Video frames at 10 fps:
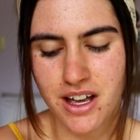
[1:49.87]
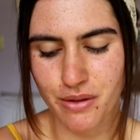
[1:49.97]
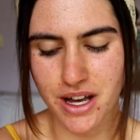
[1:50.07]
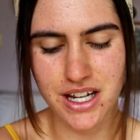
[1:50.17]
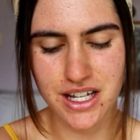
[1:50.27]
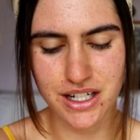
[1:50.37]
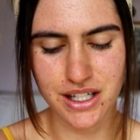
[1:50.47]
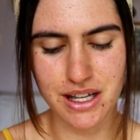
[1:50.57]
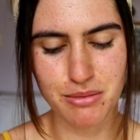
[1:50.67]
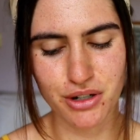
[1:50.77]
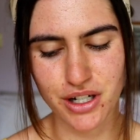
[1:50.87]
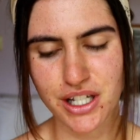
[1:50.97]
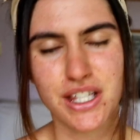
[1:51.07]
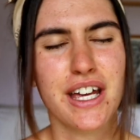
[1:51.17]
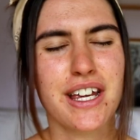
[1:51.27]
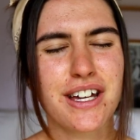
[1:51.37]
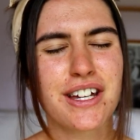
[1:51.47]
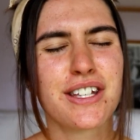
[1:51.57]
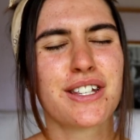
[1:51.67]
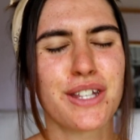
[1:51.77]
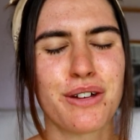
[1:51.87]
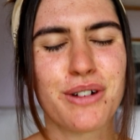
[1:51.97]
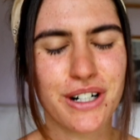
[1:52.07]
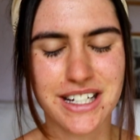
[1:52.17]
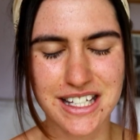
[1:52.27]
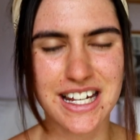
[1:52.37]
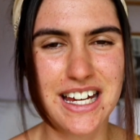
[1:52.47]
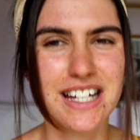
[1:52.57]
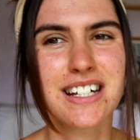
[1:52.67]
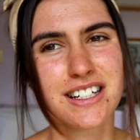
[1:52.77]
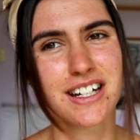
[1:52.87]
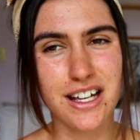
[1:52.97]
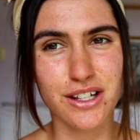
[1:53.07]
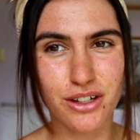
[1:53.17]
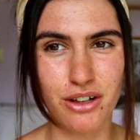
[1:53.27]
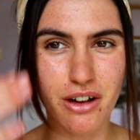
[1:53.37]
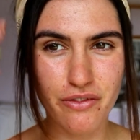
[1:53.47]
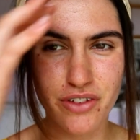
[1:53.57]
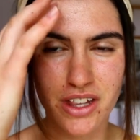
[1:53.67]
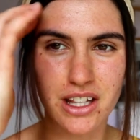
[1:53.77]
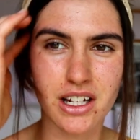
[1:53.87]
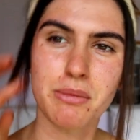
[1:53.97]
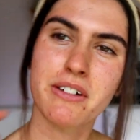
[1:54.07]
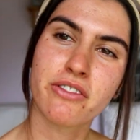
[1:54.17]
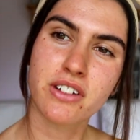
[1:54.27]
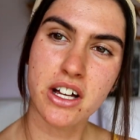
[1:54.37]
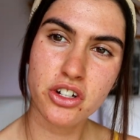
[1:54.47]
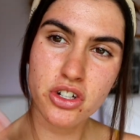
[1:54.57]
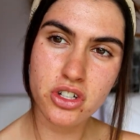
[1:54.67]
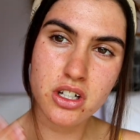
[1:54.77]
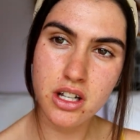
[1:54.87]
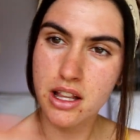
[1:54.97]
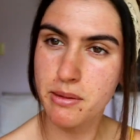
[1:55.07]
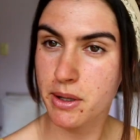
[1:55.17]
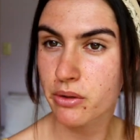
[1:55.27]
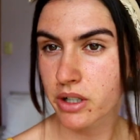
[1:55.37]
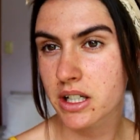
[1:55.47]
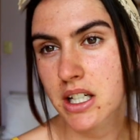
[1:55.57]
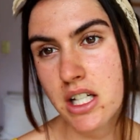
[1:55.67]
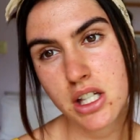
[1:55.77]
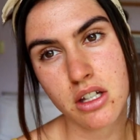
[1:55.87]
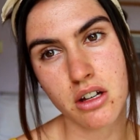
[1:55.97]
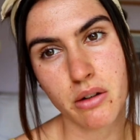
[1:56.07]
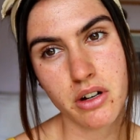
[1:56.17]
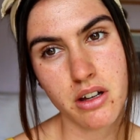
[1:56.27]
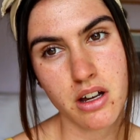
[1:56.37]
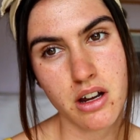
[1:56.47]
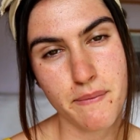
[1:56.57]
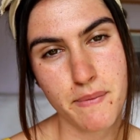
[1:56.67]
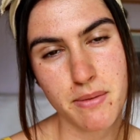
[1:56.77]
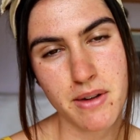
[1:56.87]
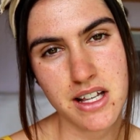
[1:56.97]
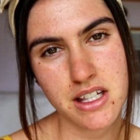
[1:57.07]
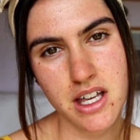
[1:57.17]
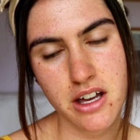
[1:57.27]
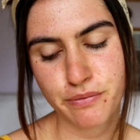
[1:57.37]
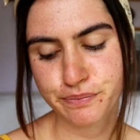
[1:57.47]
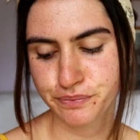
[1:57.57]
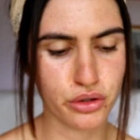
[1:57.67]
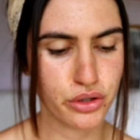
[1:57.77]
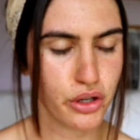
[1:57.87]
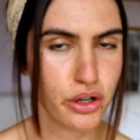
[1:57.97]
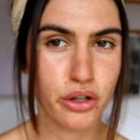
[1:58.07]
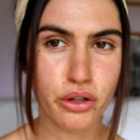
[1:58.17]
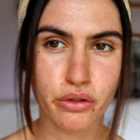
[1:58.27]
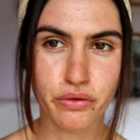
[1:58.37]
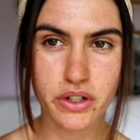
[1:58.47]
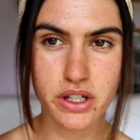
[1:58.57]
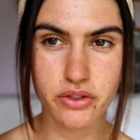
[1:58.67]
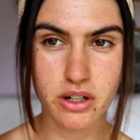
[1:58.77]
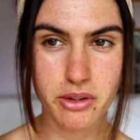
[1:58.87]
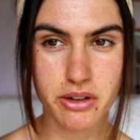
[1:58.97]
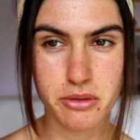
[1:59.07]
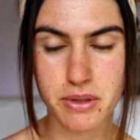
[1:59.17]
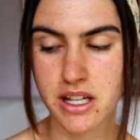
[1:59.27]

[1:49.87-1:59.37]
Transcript: we're heading into summer and it's like so hot today. So I'm feeling a little bit flushed, a little bit oily, so I want to kind of minimize that. So first of all, I'm going to be